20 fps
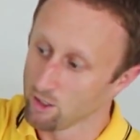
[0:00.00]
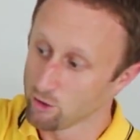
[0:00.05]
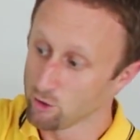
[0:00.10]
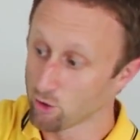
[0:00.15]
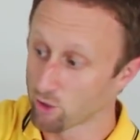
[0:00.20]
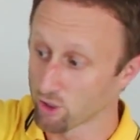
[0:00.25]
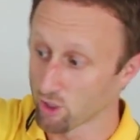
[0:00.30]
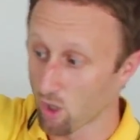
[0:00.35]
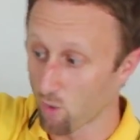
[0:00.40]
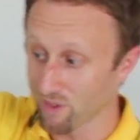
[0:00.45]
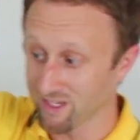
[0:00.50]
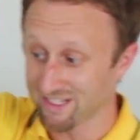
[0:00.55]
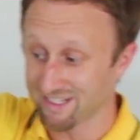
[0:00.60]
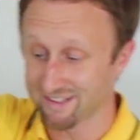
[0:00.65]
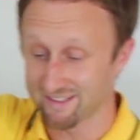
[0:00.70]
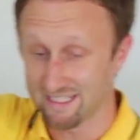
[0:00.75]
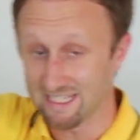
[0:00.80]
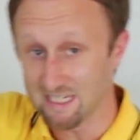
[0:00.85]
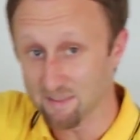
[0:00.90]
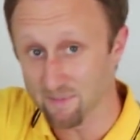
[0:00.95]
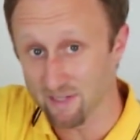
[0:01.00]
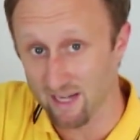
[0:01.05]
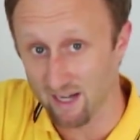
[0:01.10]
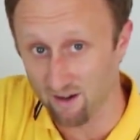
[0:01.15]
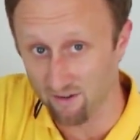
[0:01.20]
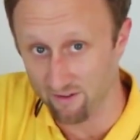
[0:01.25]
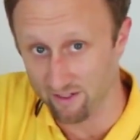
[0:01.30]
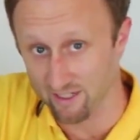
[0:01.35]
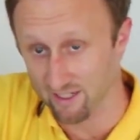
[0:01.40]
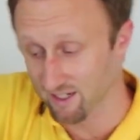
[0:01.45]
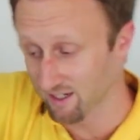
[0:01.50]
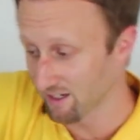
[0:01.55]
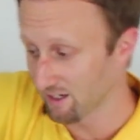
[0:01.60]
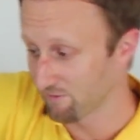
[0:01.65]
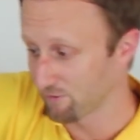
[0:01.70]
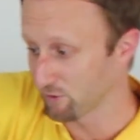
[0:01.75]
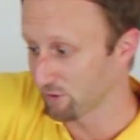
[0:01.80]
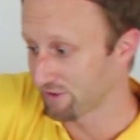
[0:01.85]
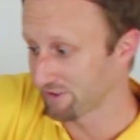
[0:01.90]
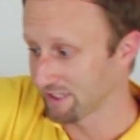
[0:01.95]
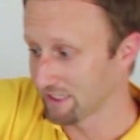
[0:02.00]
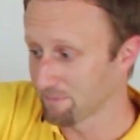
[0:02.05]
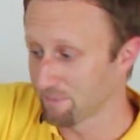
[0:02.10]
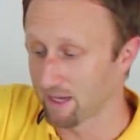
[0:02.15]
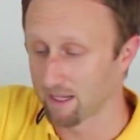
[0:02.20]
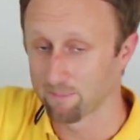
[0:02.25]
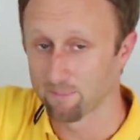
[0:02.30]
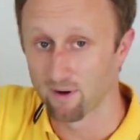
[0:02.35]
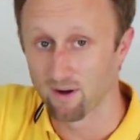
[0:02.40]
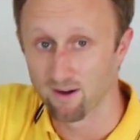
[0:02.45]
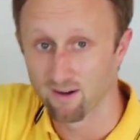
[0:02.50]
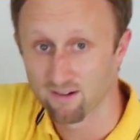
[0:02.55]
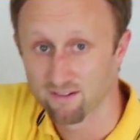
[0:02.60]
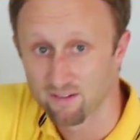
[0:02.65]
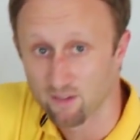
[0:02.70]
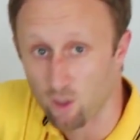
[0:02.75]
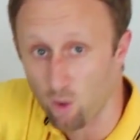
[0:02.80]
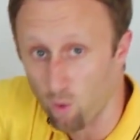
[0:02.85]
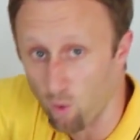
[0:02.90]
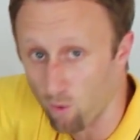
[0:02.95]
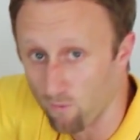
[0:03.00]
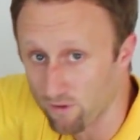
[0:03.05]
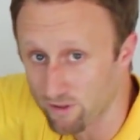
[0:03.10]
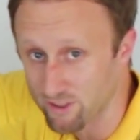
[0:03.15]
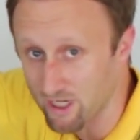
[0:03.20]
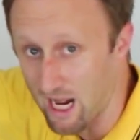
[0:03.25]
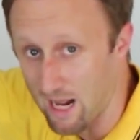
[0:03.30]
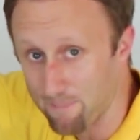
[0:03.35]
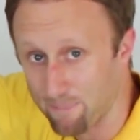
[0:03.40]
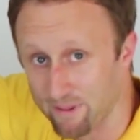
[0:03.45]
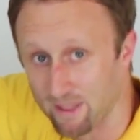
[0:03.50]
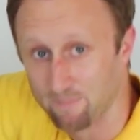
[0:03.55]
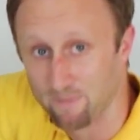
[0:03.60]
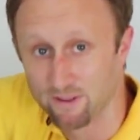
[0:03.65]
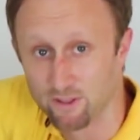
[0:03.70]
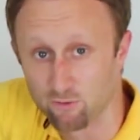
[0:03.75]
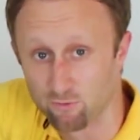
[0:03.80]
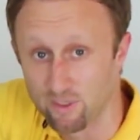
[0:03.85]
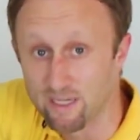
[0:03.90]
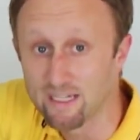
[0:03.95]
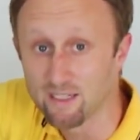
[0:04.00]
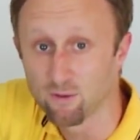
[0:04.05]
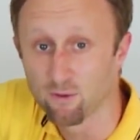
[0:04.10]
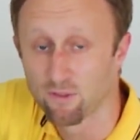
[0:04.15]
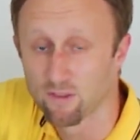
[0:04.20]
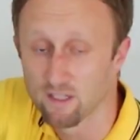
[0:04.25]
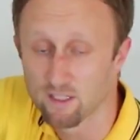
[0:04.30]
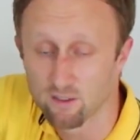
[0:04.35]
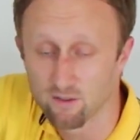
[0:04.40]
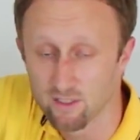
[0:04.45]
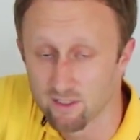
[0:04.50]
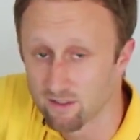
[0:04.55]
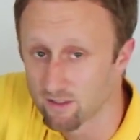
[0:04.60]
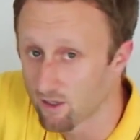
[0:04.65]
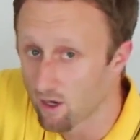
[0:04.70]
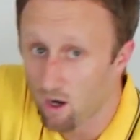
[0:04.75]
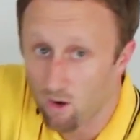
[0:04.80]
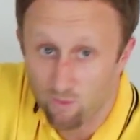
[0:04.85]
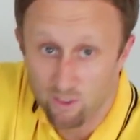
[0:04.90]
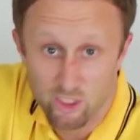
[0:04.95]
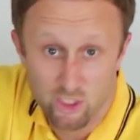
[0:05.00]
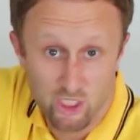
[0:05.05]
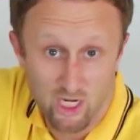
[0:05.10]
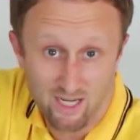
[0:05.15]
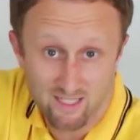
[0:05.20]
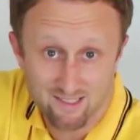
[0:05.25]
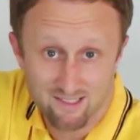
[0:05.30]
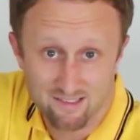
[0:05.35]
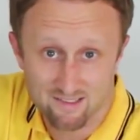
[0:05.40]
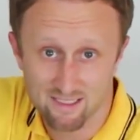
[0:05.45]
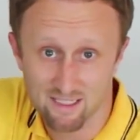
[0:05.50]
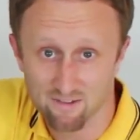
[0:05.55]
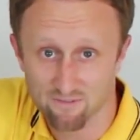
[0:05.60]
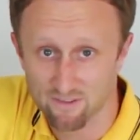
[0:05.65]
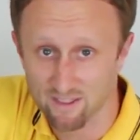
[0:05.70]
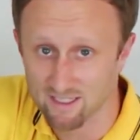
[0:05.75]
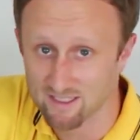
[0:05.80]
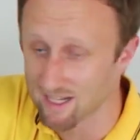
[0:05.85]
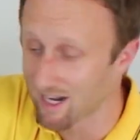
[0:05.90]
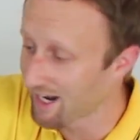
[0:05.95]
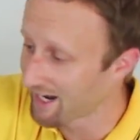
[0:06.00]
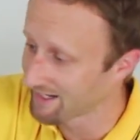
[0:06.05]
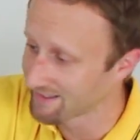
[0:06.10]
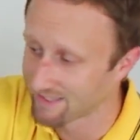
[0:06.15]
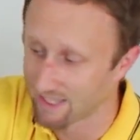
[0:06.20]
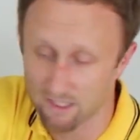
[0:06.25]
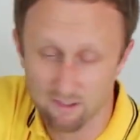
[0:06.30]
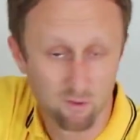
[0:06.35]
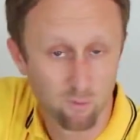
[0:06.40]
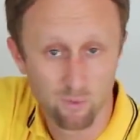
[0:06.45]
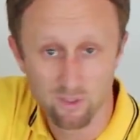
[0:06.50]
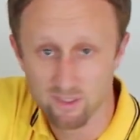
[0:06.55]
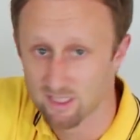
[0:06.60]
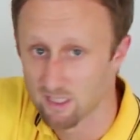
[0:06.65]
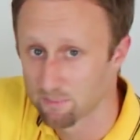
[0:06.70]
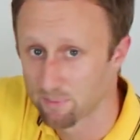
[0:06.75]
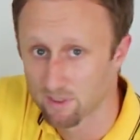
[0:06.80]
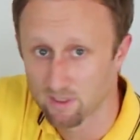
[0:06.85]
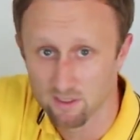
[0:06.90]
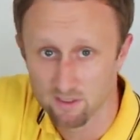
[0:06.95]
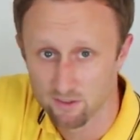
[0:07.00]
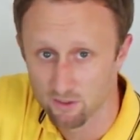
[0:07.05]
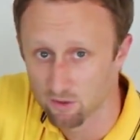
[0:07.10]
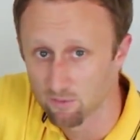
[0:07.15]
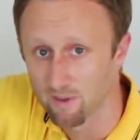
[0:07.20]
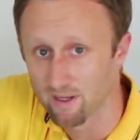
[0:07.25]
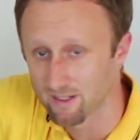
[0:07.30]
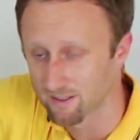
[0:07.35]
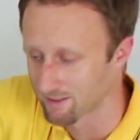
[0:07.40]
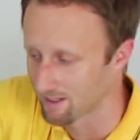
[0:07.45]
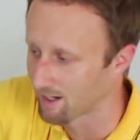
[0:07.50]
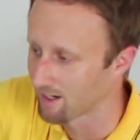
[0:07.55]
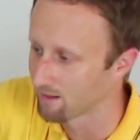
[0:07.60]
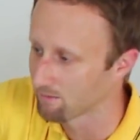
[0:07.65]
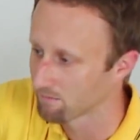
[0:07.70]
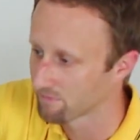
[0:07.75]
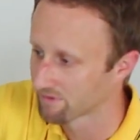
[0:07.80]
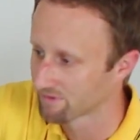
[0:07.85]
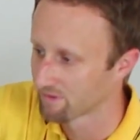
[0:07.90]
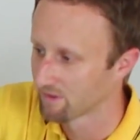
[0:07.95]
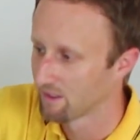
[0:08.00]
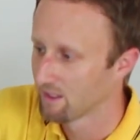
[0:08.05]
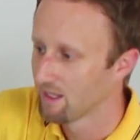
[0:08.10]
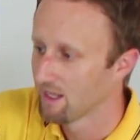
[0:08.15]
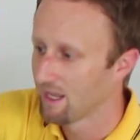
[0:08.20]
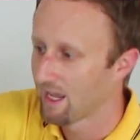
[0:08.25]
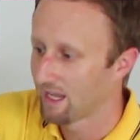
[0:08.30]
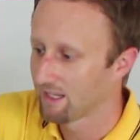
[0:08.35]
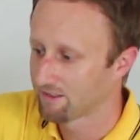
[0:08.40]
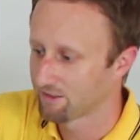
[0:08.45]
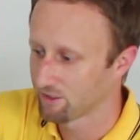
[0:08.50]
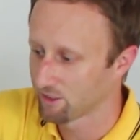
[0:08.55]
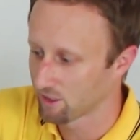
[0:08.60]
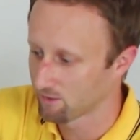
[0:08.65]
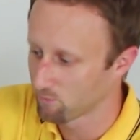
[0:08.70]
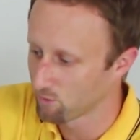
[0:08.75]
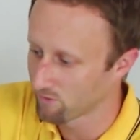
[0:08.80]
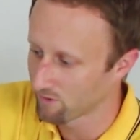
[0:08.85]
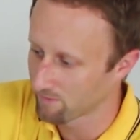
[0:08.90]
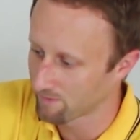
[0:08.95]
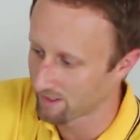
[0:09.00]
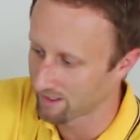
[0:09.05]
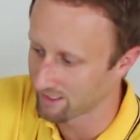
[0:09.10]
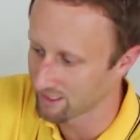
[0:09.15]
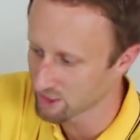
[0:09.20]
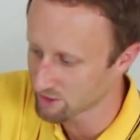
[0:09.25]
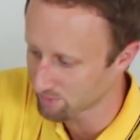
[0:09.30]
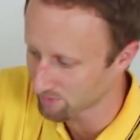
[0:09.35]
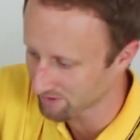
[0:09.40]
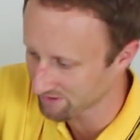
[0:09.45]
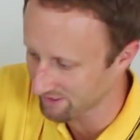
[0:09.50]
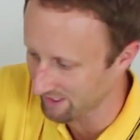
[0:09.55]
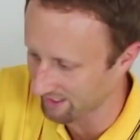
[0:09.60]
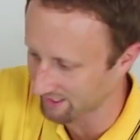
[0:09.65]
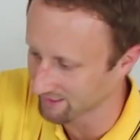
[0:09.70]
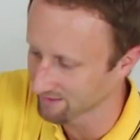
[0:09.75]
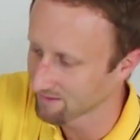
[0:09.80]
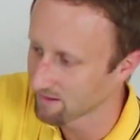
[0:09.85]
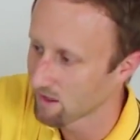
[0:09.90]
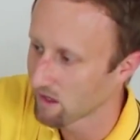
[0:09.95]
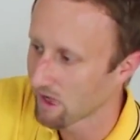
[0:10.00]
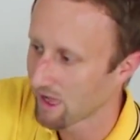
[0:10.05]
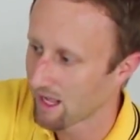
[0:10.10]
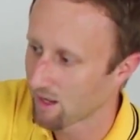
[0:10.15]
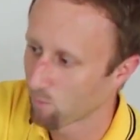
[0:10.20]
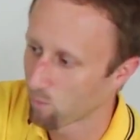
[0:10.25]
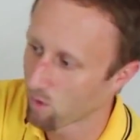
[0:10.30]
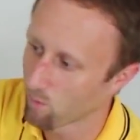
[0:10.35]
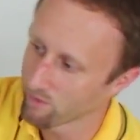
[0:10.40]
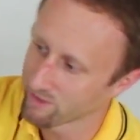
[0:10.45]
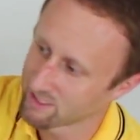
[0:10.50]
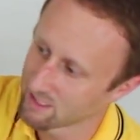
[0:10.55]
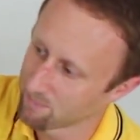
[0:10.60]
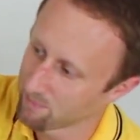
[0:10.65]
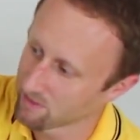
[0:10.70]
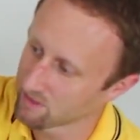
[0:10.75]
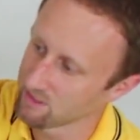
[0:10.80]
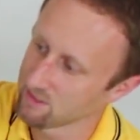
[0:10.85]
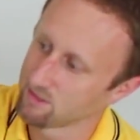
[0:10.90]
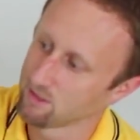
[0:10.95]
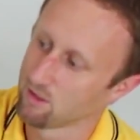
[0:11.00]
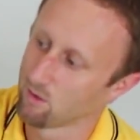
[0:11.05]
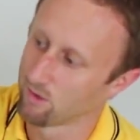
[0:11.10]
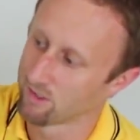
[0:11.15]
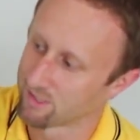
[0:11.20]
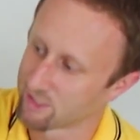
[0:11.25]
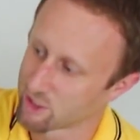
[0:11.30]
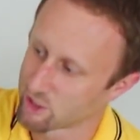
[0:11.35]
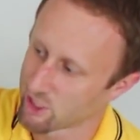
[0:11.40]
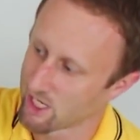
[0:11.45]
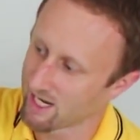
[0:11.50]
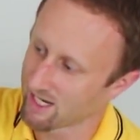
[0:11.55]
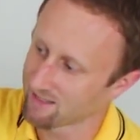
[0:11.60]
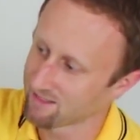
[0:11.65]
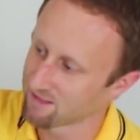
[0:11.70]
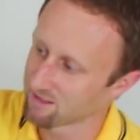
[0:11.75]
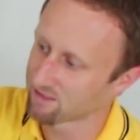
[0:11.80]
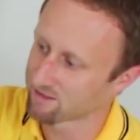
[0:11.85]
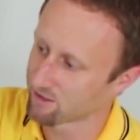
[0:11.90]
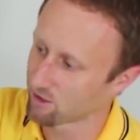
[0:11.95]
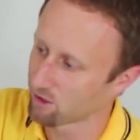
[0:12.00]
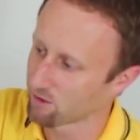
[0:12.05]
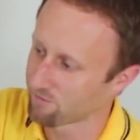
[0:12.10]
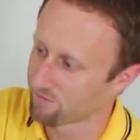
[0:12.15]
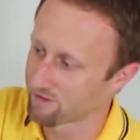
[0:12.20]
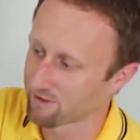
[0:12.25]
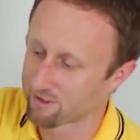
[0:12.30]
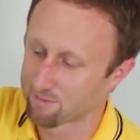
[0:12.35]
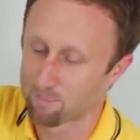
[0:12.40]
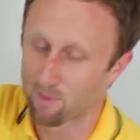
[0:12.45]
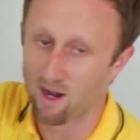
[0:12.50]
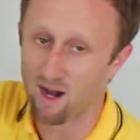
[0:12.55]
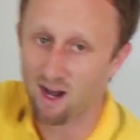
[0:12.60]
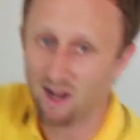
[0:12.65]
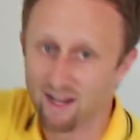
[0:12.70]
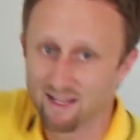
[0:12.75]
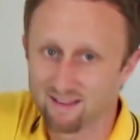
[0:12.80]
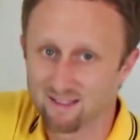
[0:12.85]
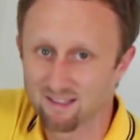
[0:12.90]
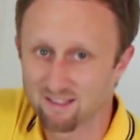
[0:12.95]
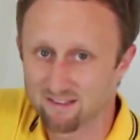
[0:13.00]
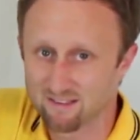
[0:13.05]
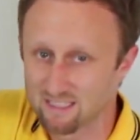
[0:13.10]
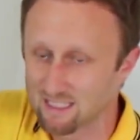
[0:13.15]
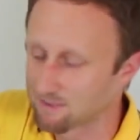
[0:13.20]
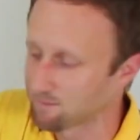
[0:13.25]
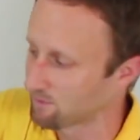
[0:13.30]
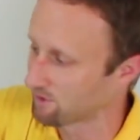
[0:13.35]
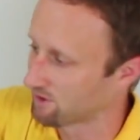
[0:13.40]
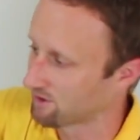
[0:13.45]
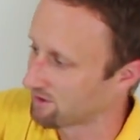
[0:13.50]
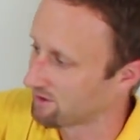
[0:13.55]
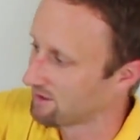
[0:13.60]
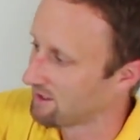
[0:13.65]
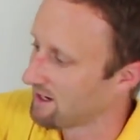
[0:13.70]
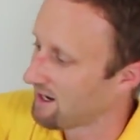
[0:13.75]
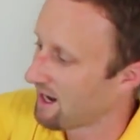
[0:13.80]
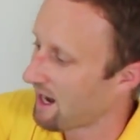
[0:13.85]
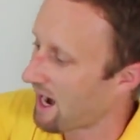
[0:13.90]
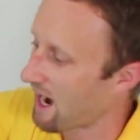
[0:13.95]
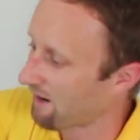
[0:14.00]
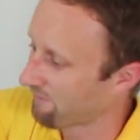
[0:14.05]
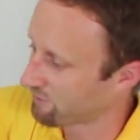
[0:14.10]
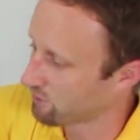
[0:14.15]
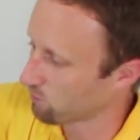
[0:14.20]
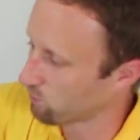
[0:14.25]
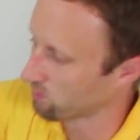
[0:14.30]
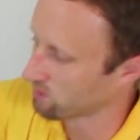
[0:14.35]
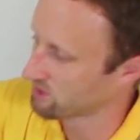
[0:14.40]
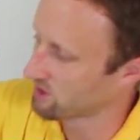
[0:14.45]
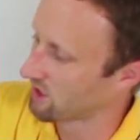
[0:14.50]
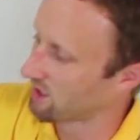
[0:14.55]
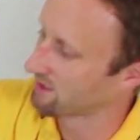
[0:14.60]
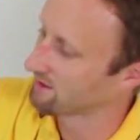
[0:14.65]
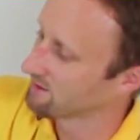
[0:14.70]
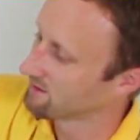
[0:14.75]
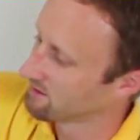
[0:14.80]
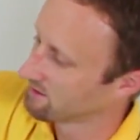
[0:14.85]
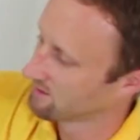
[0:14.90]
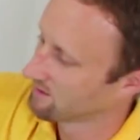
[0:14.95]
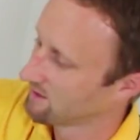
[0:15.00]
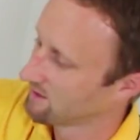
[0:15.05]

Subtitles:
You can always steam an area if you see bed bugs, go over top of them at the rate you think you need to go and check to see if they died. That's what we typically do many times. And so you can move it about 1 inch per second, and what we typically do is check the surface behind the steamer after we're done.